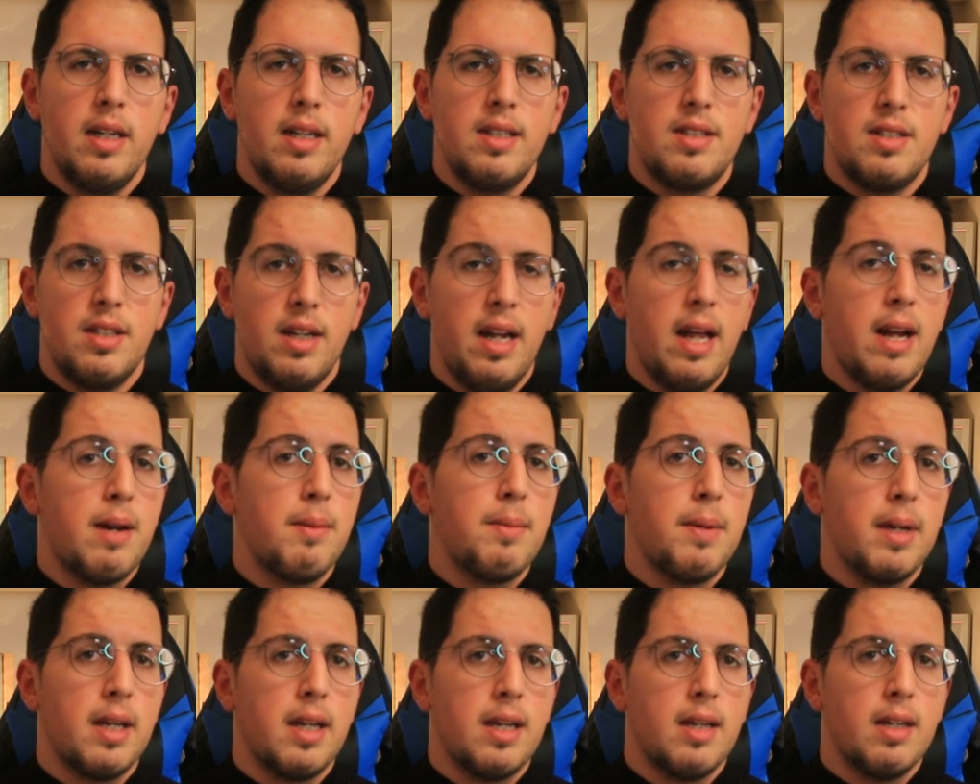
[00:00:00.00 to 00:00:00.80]
it's an
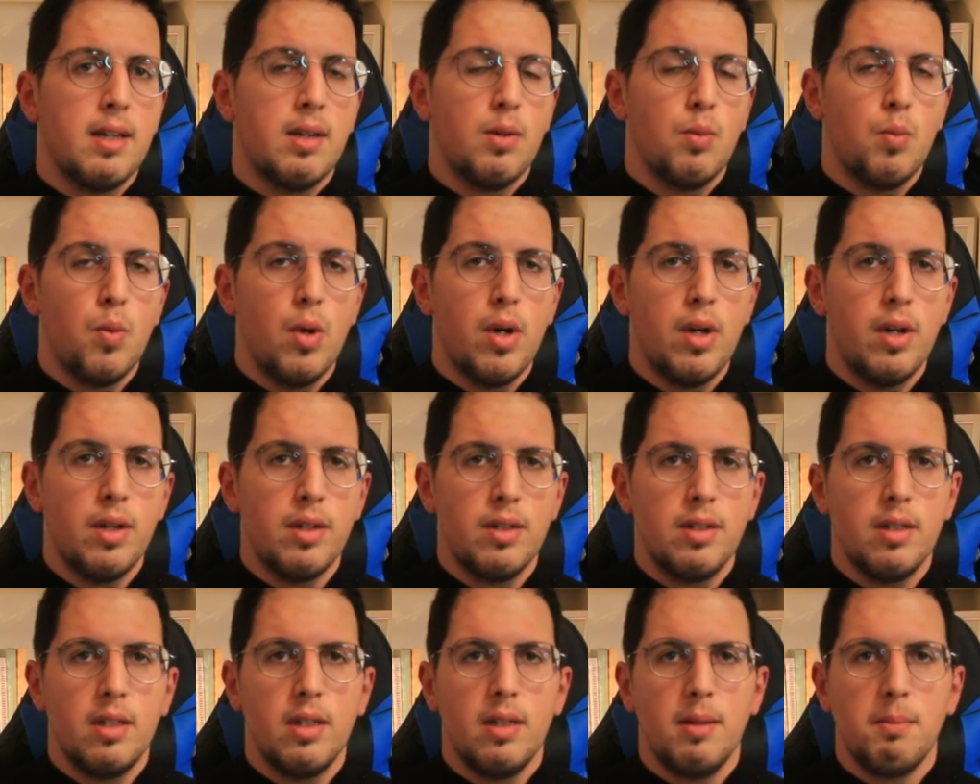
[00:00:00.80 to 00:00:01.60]
Arabic
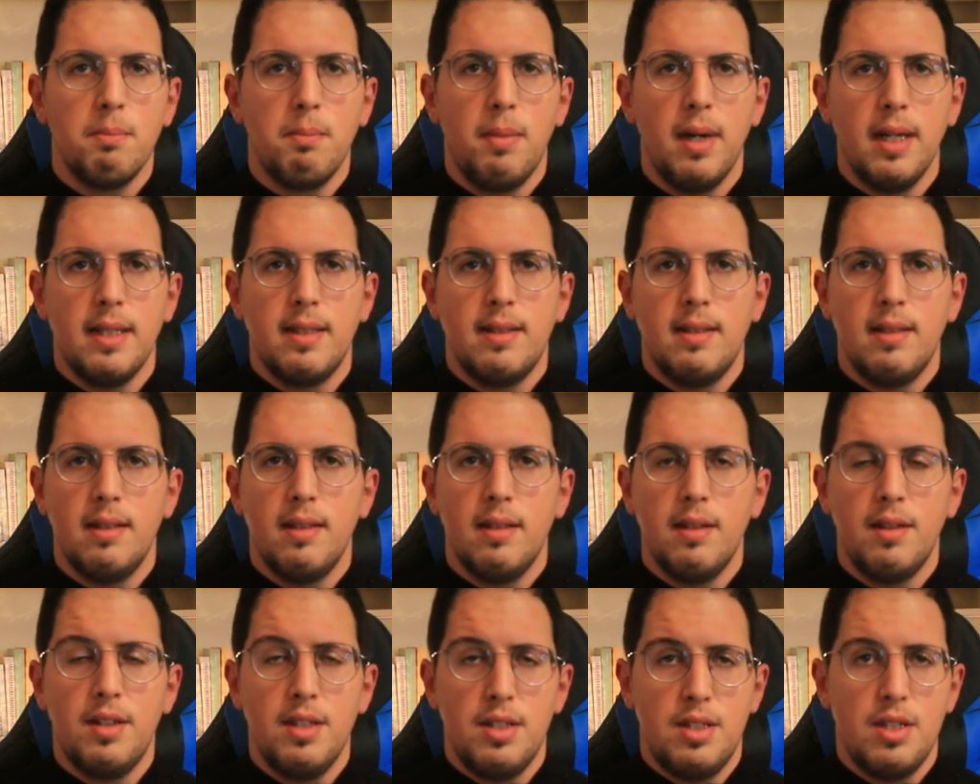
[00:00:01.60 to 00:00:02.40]
word, but
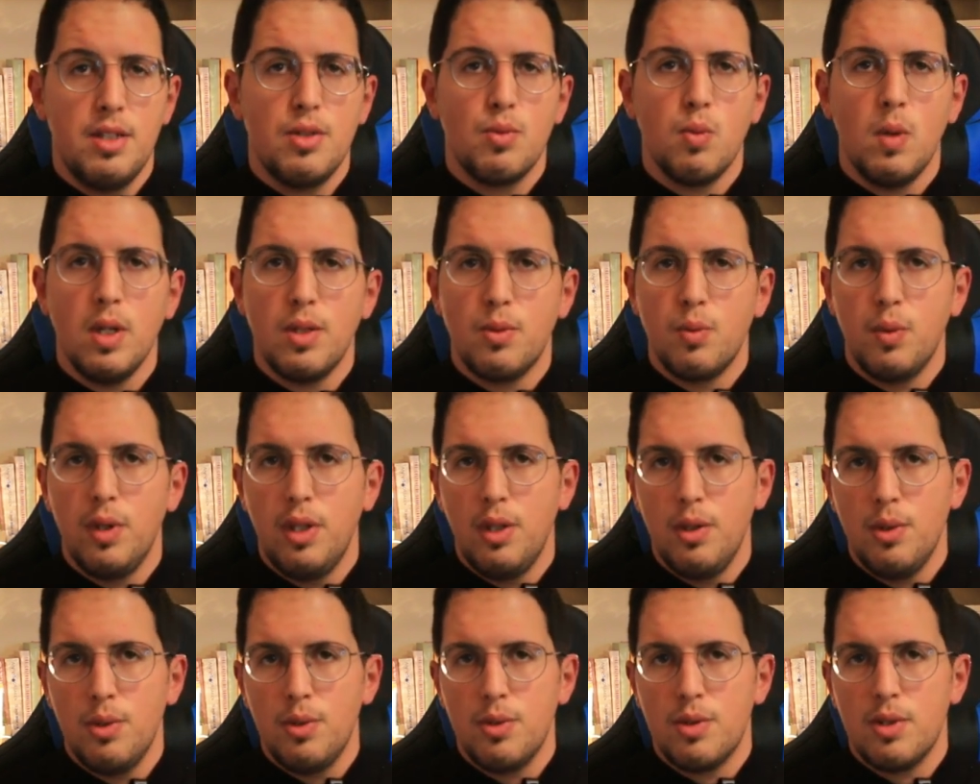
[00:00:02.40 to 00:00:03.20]
this is what we
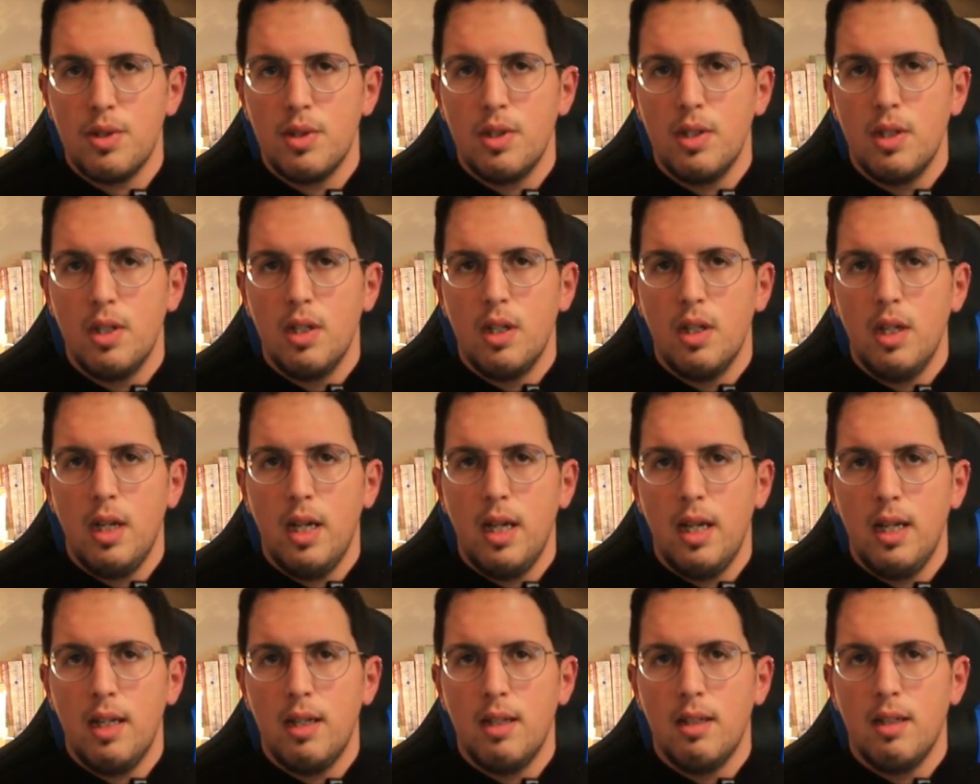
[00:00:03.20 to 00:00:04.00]
use
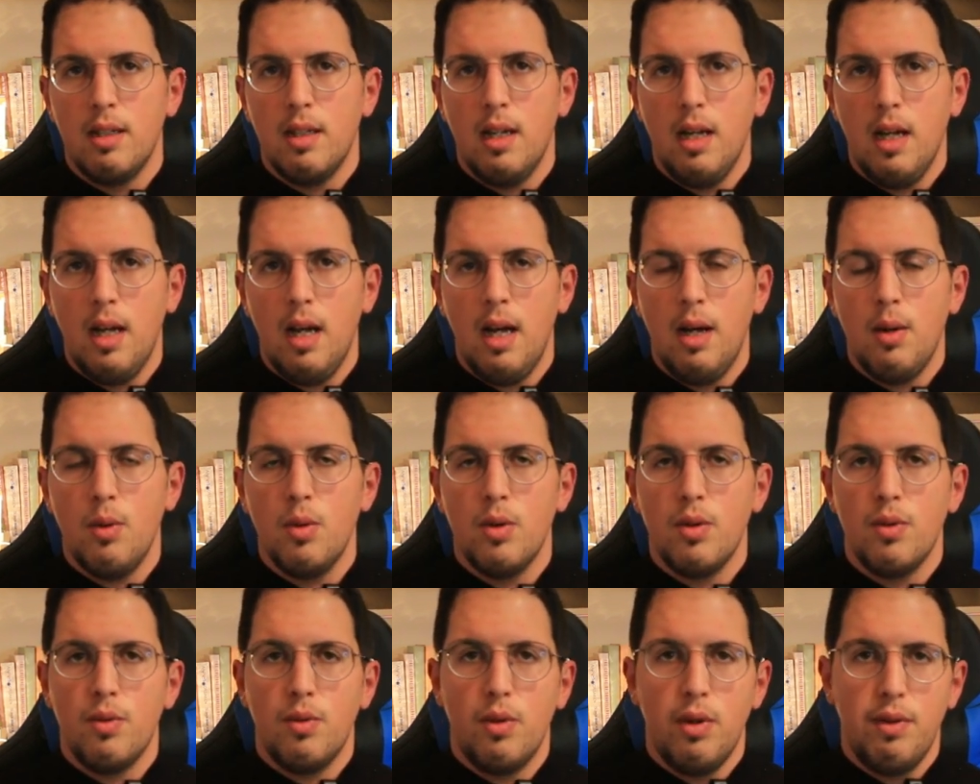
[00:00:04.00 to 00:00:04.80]
in
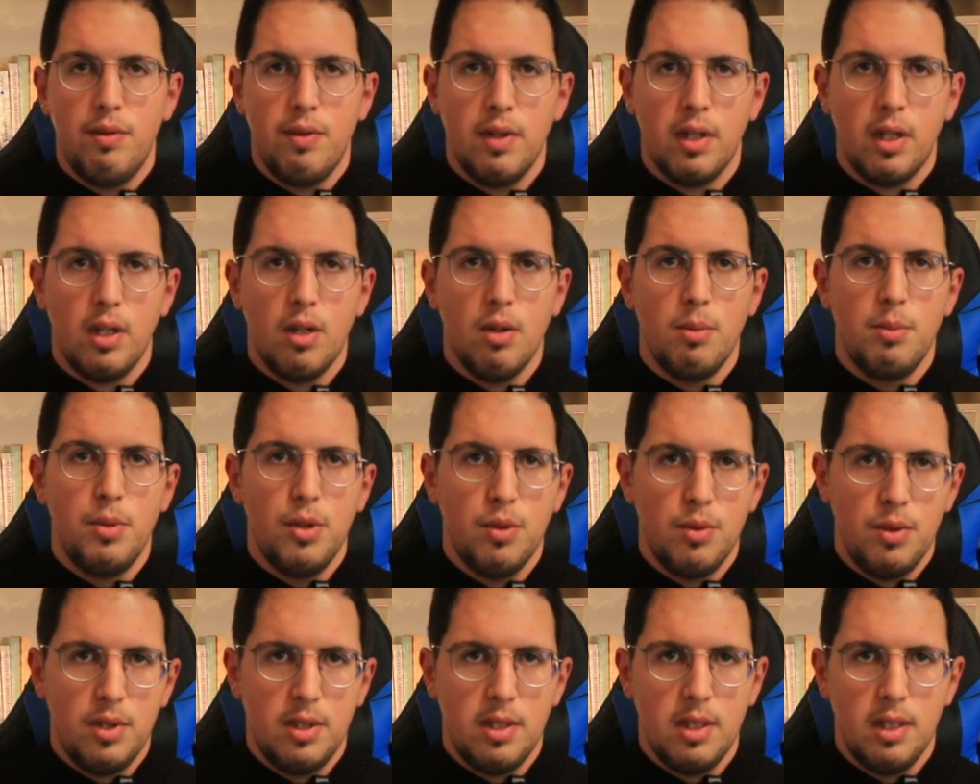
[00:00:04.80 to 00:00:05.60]
our Riffian
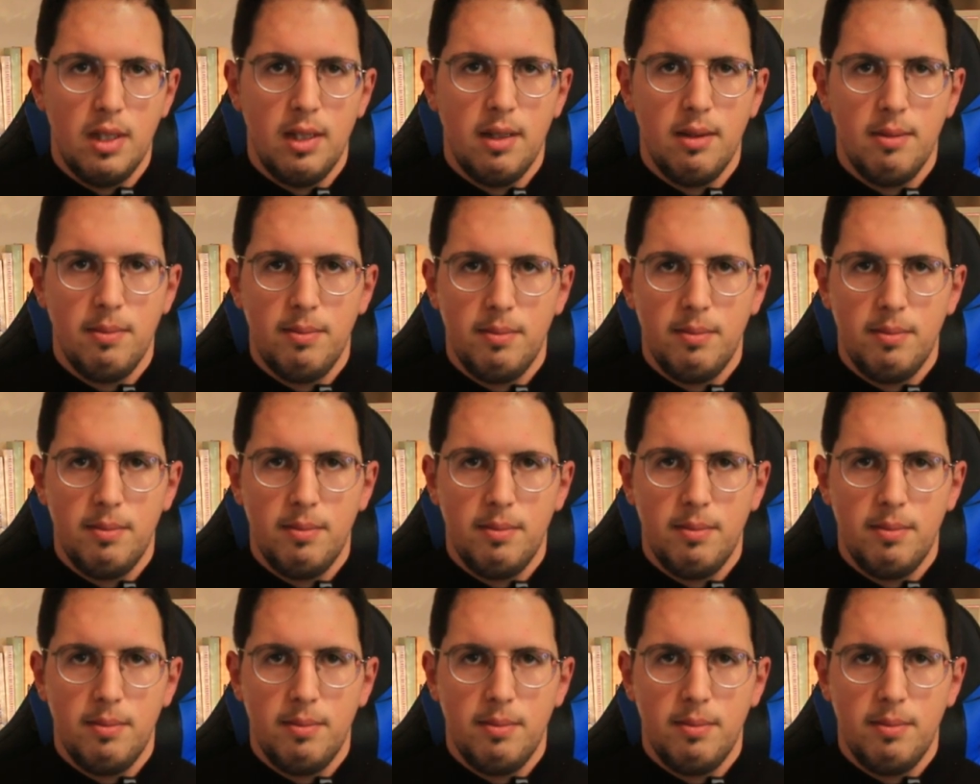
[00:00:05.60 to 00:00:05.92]
community.